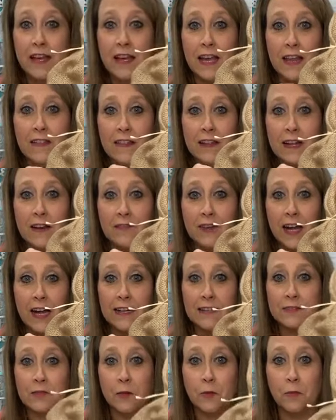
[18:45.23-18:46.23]
And then I've got
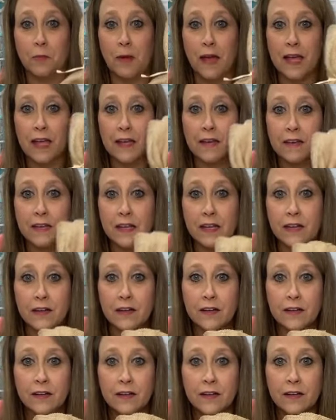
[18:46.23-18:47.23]
his little band
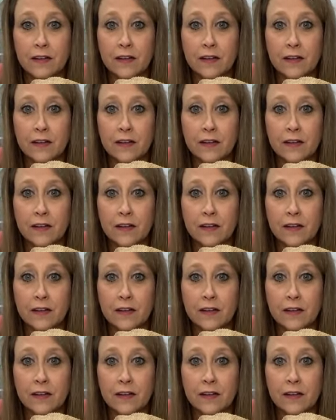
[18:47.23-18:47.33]
here.